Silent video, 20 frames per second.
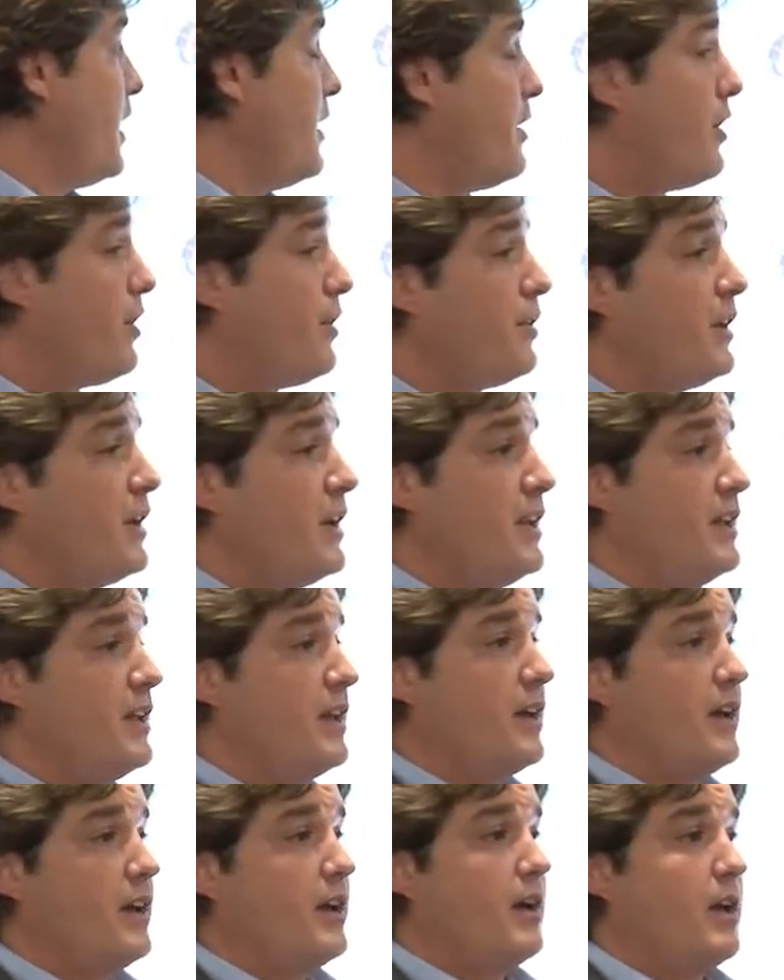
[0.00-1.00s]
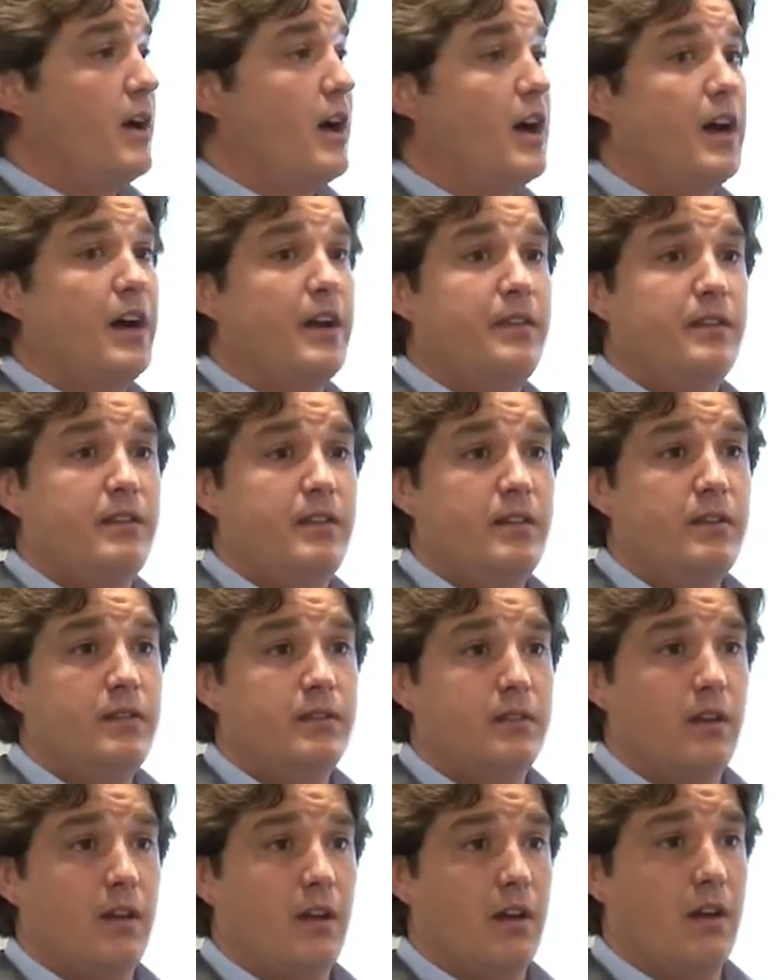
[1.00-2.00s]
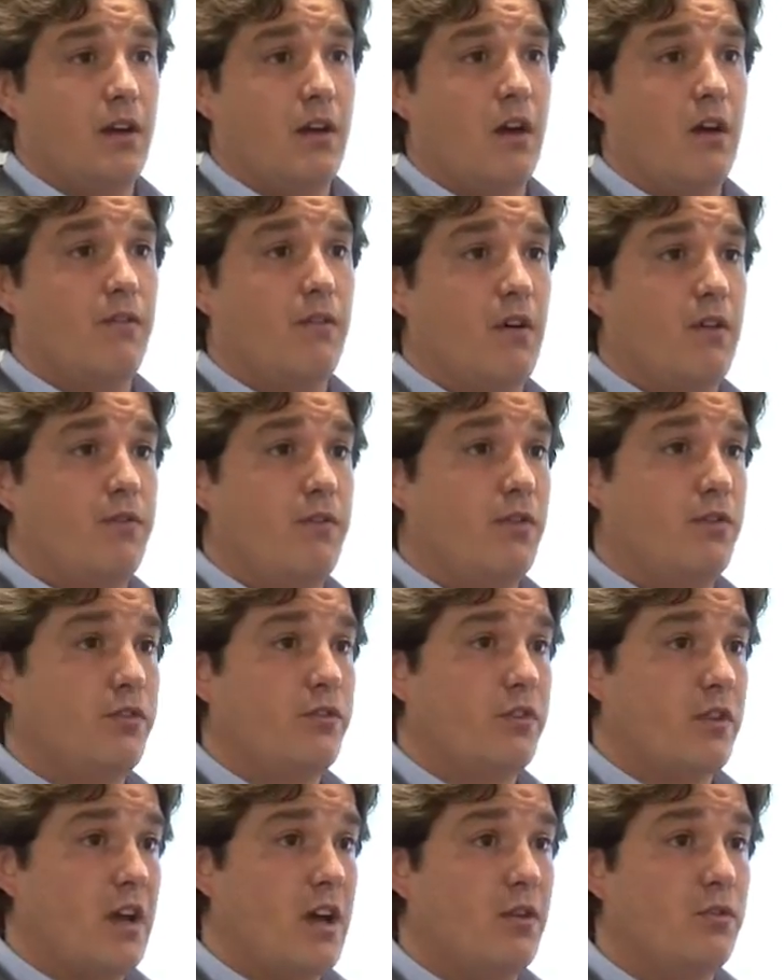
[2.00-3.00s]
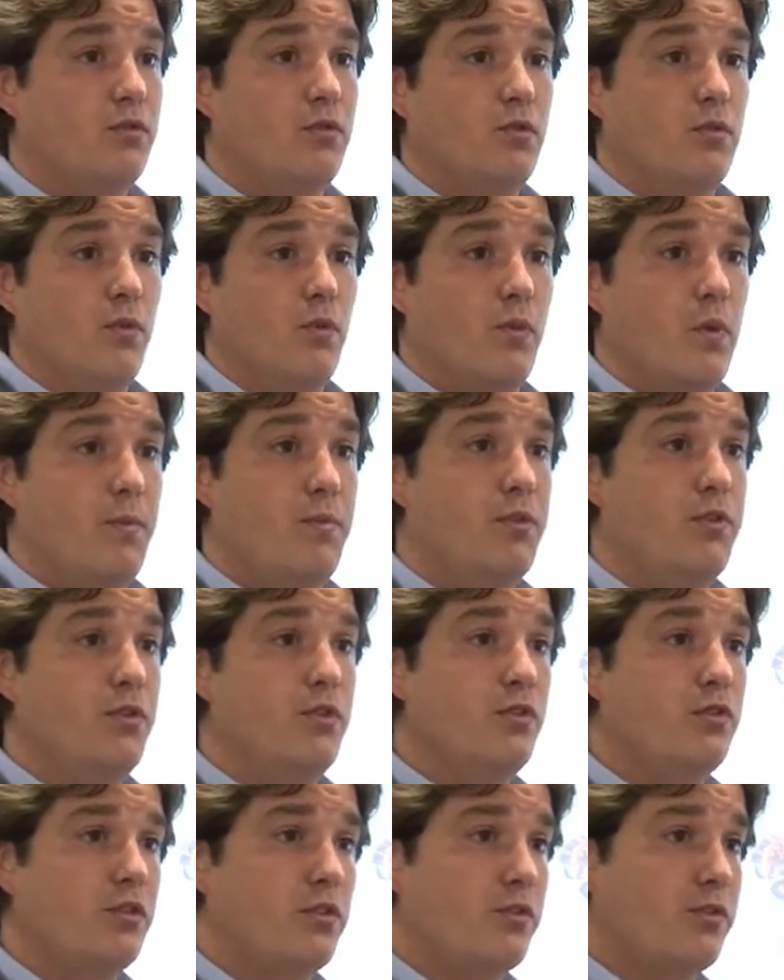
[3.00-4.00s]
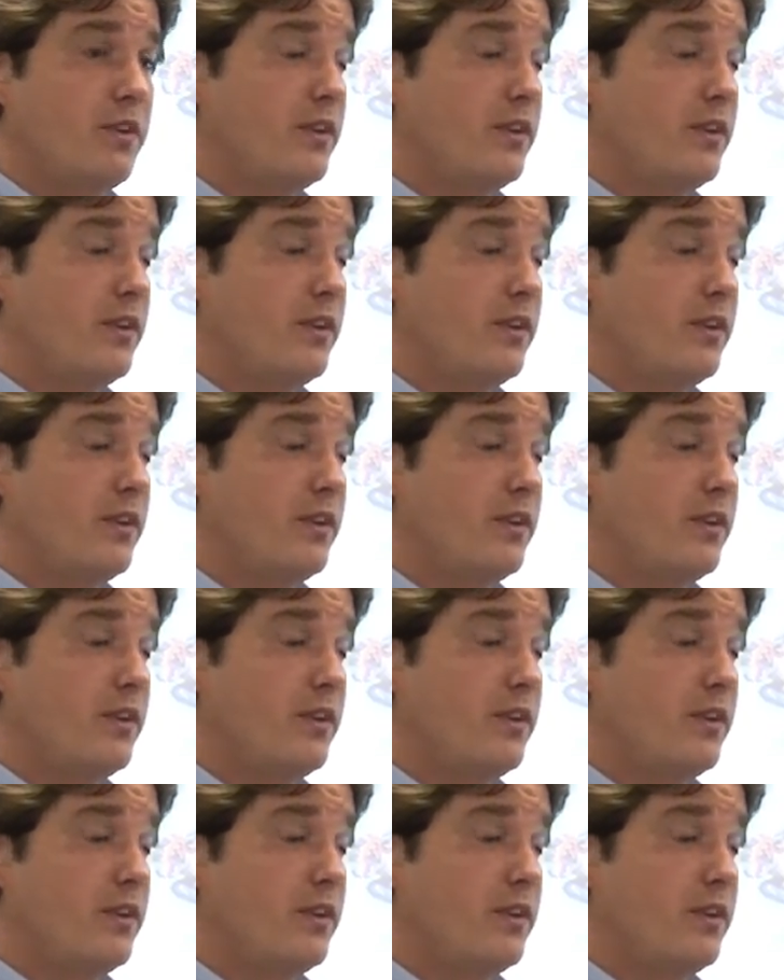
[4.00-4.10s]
not only uh, R&D uh, of, of those how to reproduce those